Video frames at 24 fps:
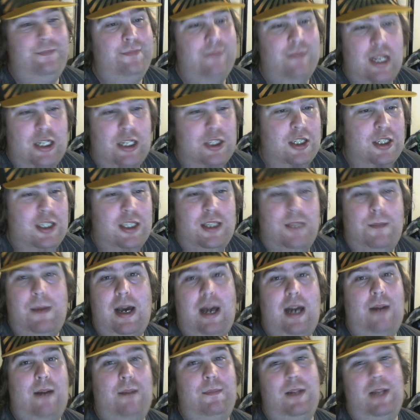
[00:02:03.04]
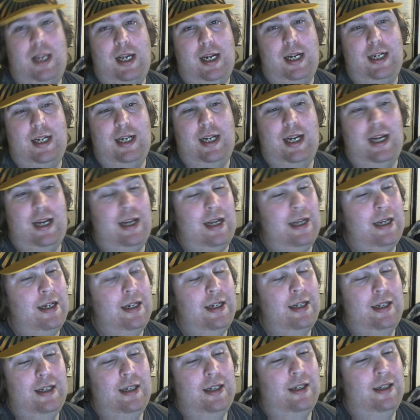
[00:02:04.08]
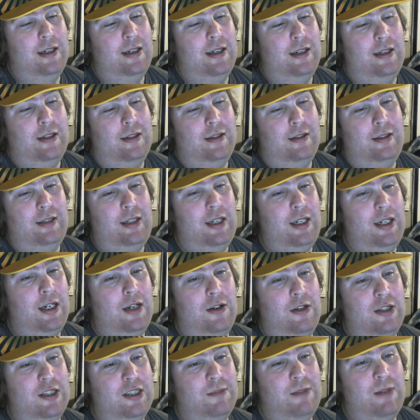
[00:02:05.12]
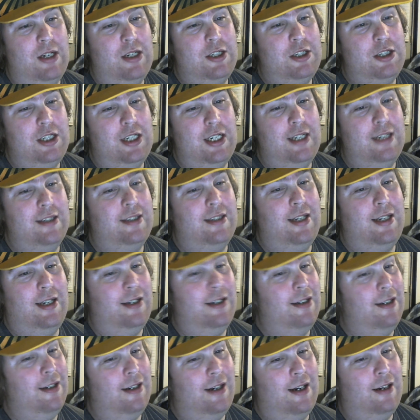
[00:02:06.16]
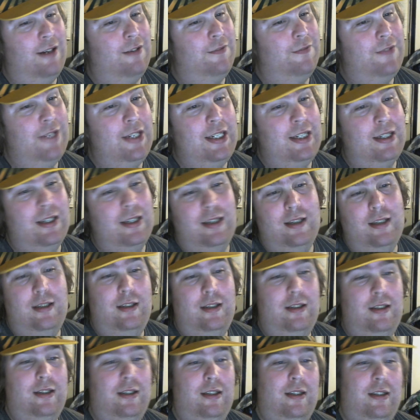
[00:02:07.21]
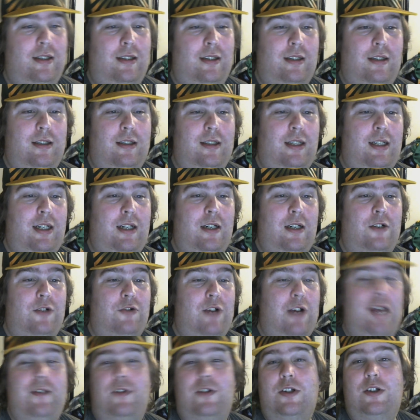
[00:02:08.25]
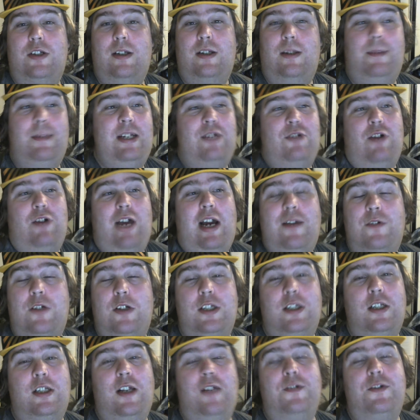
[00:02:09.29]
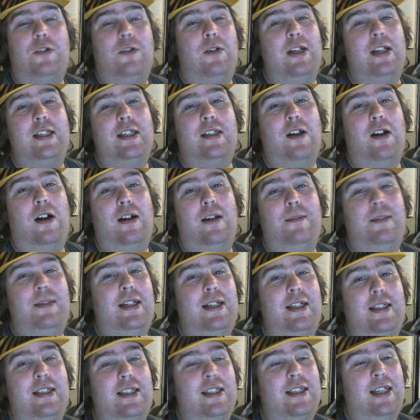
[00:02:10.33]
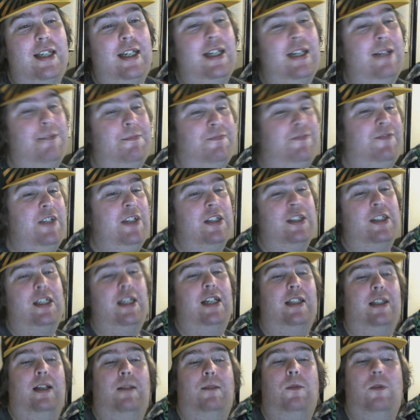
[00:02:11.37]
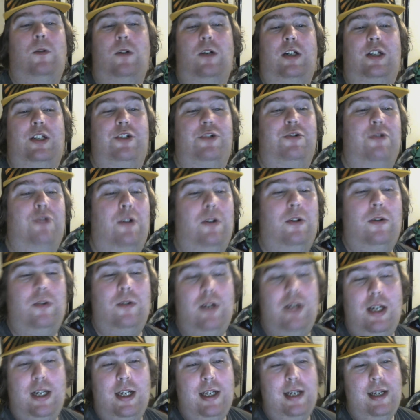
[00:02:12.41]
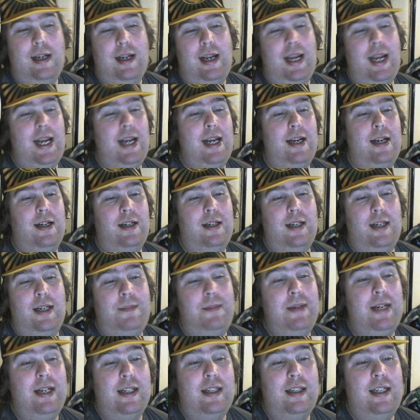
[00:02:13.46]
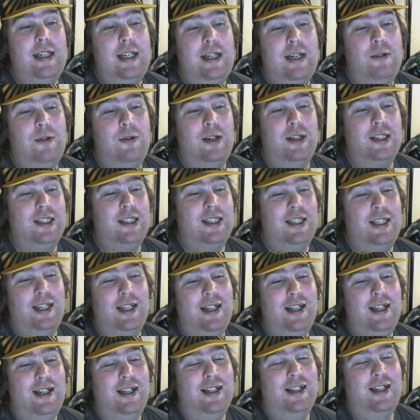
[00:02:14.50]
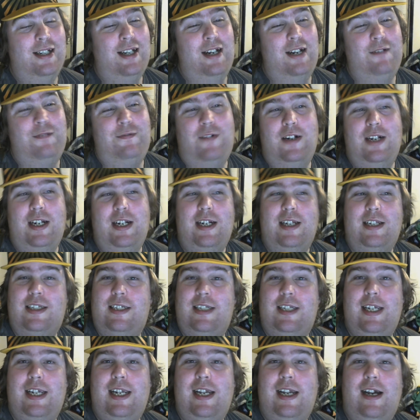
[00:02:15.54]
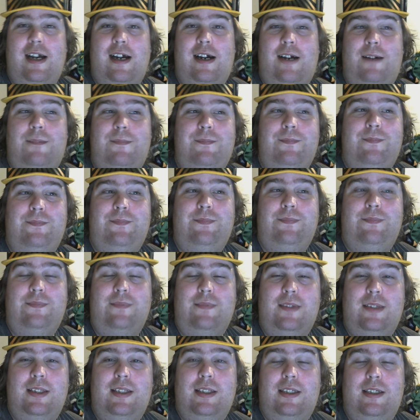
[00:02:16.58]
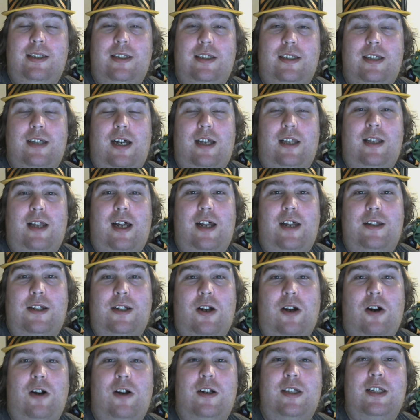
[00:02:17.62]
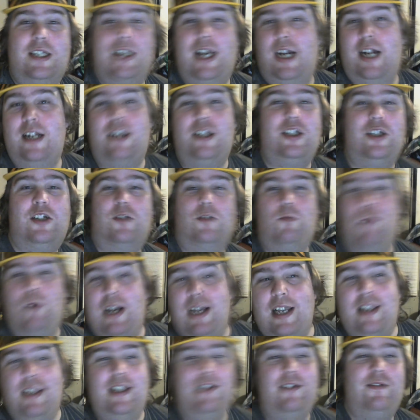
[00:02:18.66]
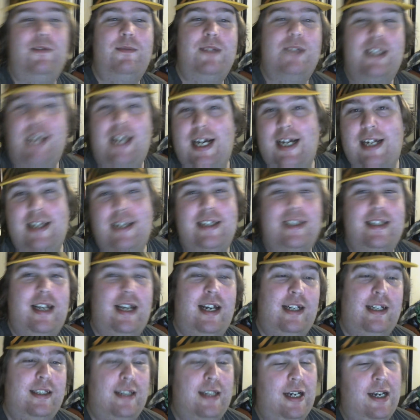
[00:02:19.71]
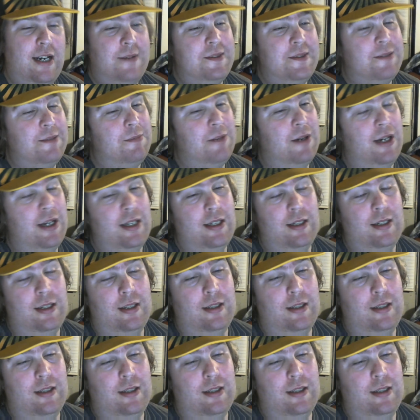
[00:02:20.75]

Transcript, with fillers: that's just the bottom line and you know as much as i don't think you know drivers i mean drivers love to race on it because it's like it feels like they're more in control and admittedly it was kind of funny to see um, a lot of the cars kind of just wiggling from side to side at times but